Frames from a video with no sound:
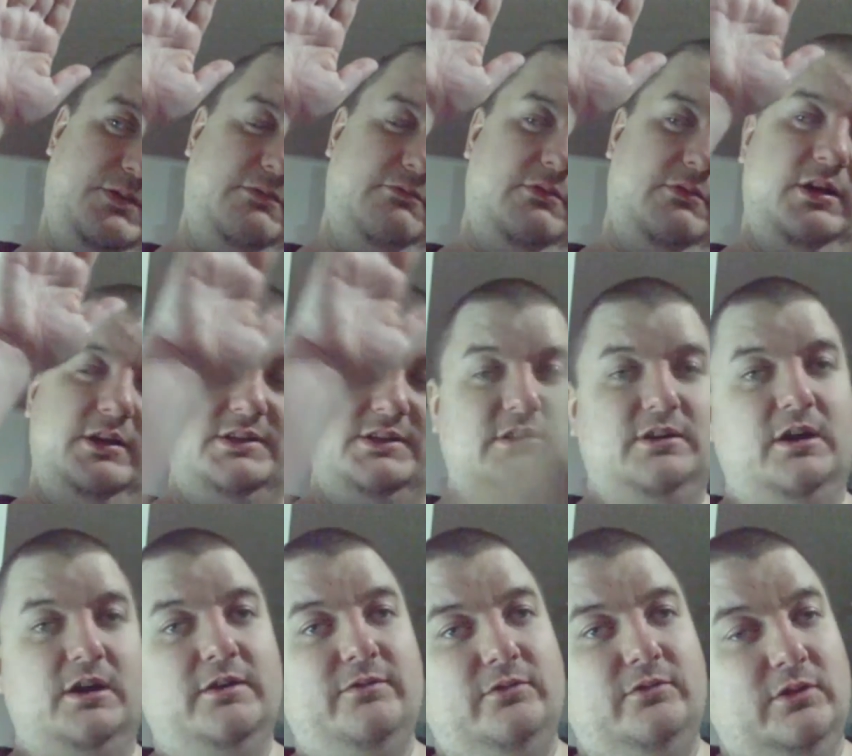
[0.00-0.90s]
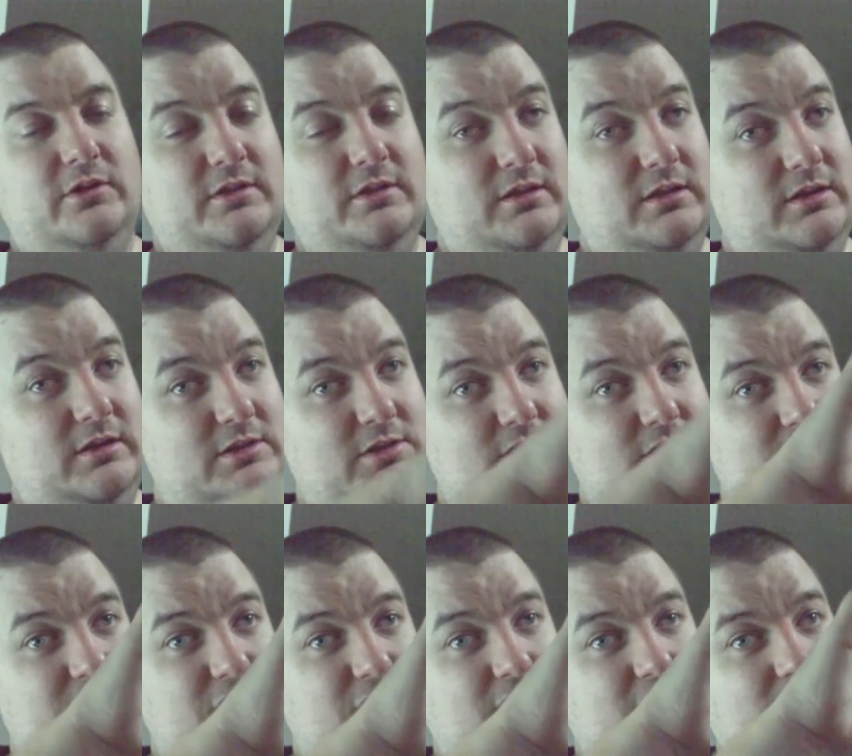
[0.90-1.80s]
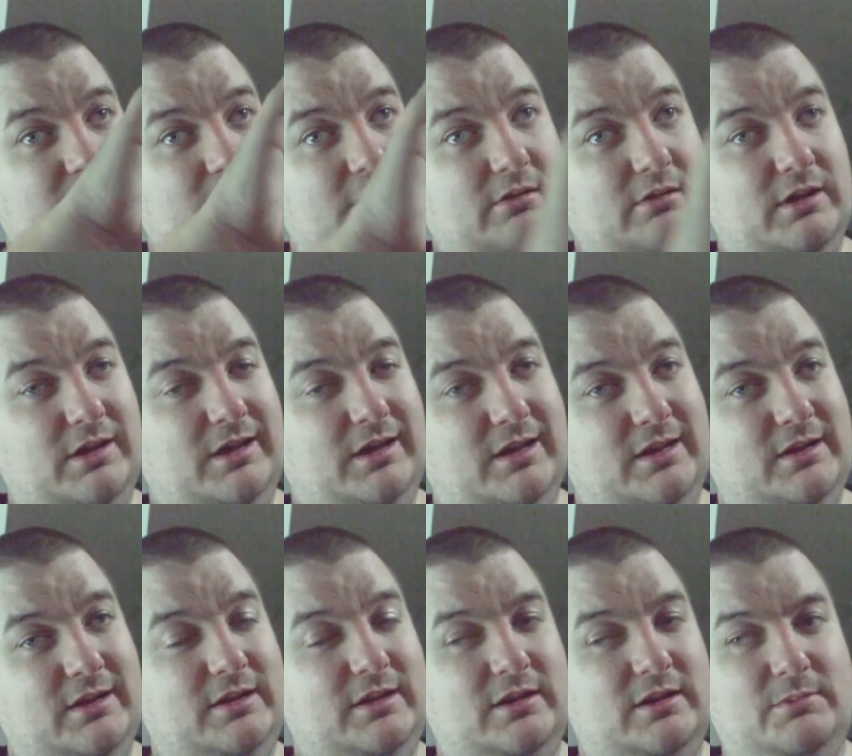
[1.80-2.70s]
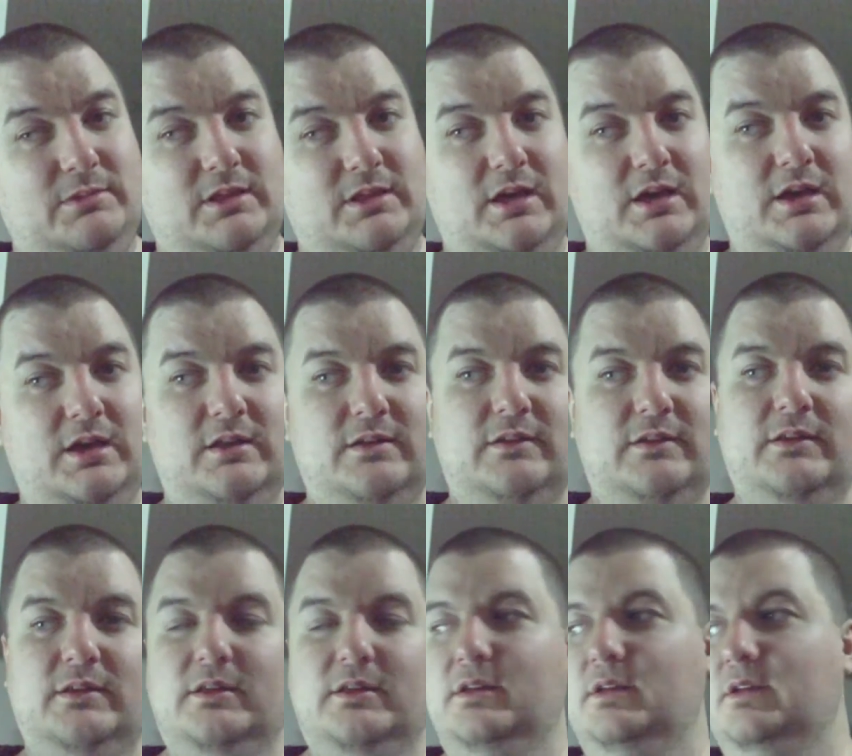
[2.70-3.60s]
Benoit dived on the chair and it hit him in the head.